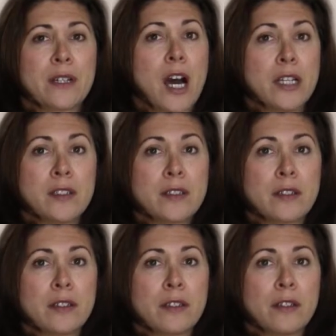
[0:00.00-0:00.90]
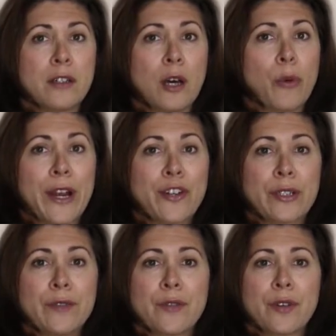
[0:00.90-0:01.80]
cuts,
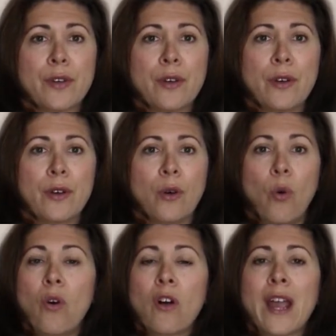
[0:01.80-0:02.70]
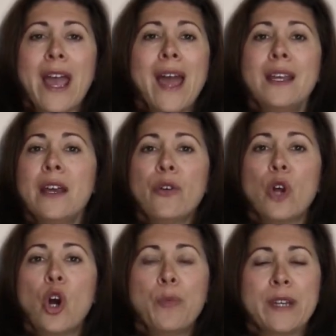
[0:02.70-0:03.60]
abrasions, or any
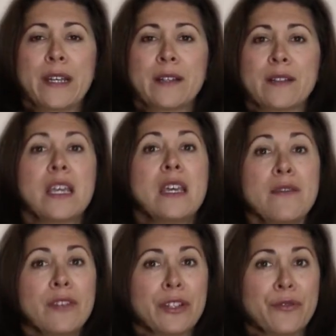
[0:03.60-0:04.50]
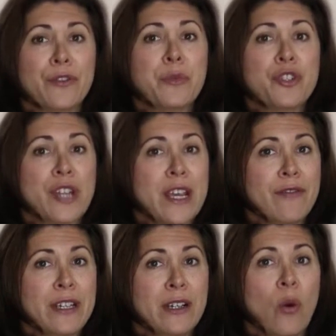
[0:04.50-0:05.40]
other openings, even from
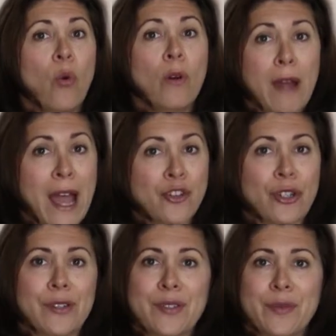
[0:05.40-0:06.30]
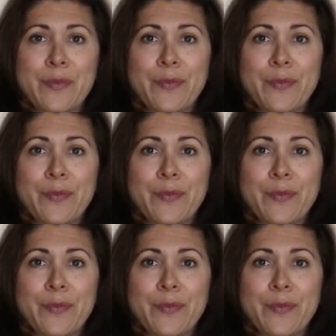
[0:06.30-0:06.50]
shaving or rashes.